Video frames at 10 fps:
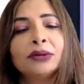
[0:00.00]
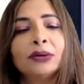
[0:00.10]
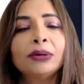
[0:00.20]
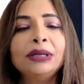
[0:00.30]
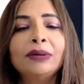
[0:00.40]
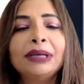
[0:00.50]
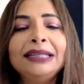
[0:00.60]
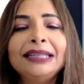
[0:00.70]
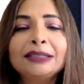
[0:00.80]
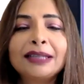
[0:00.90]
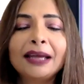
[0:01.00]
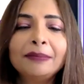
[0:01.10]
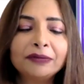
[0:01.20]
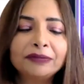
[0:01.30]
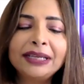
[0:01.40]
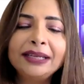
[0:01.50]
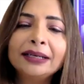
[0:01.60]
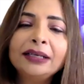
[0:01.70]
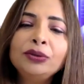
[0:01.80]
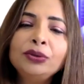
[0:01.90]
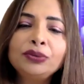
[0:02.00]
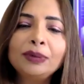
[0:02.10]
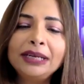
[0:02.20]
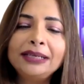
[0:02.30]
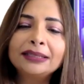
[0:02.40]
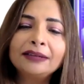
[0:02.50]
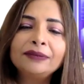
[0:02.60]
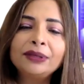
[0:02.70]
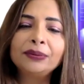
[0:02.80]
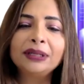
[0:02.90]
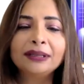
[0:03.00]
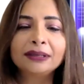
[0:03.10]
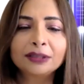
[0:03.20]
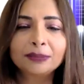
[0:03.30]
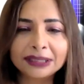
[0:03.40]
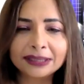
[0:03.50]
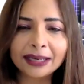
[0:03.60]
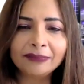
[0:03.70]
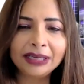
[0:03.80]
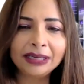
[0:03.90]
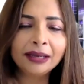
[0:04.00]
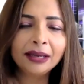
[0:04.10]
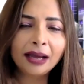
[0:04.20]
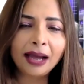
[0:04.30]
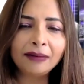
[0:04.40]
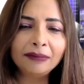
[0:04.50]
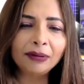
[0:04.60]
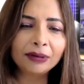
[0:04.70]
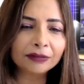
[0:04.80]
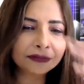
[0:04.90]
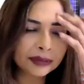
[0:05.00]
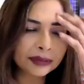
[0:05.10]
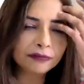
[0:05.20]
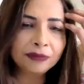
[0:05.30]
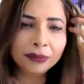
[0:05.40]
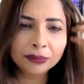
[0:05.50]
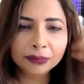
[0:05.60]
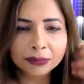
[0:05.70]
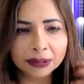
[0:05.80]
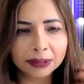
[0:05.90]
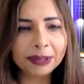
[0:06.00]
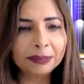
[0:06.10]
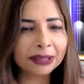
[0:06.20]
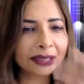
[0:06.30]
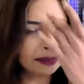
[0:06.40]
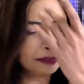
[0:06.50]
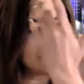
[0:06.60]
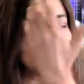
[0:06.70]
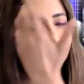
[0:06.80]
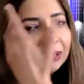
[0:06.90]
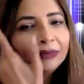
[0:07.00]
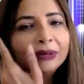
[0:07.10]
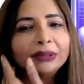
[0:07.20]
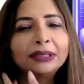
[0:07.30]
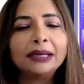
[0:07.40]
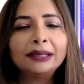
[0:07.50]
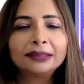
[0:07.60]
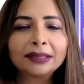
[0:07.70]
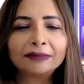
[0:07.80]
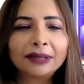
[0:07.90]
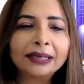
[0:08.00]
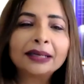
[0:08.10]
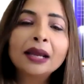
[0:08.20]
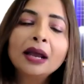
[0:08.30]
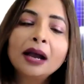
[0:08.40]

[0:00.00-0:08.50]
So, in this time of the year, usually it's just during the Christmas time, we have a lot of flu people come from influenza and stuff like that.